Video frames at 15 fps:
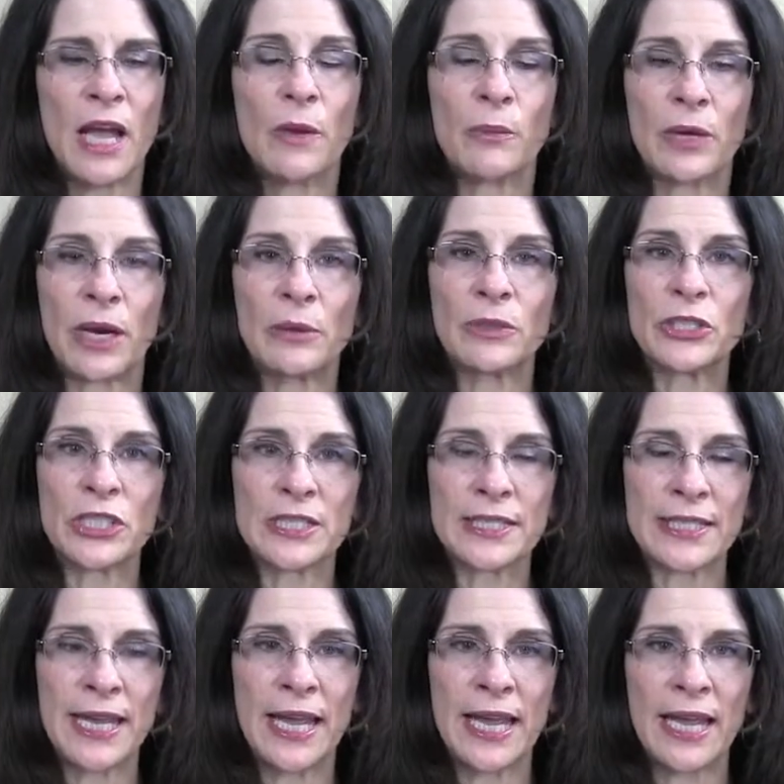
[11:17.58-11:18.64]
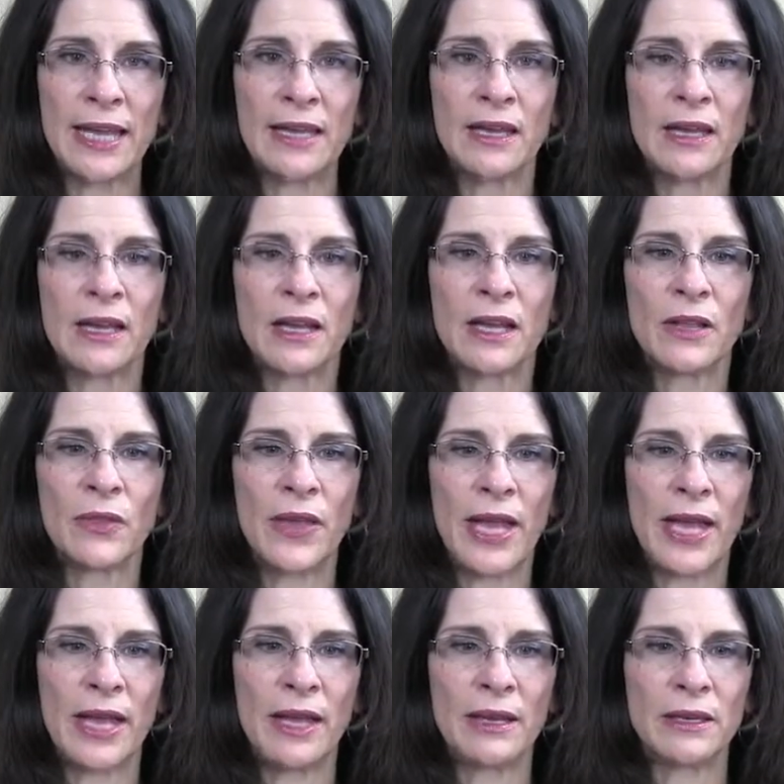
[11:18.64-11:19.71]
but I would just say
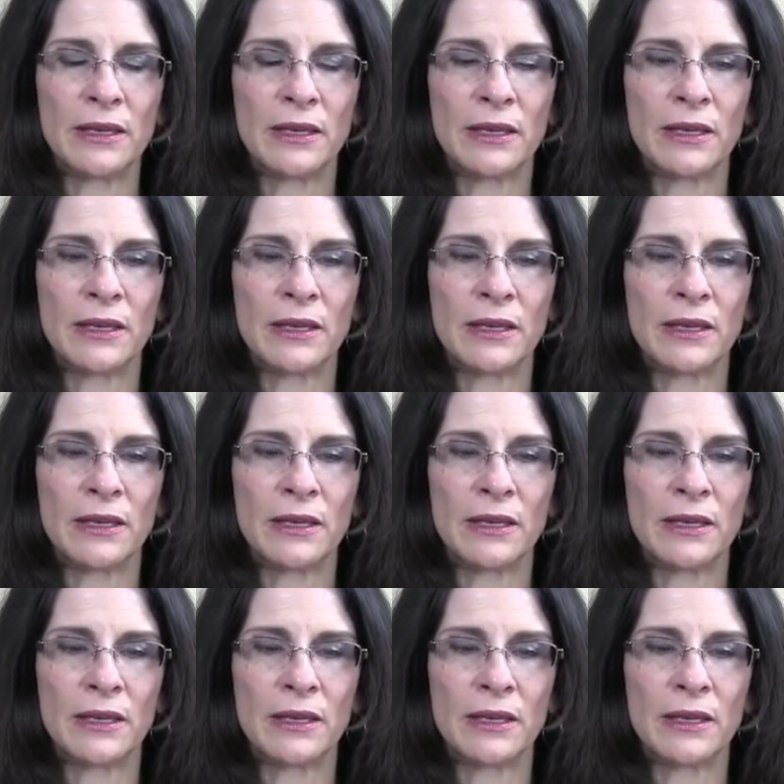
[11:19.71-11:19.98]
that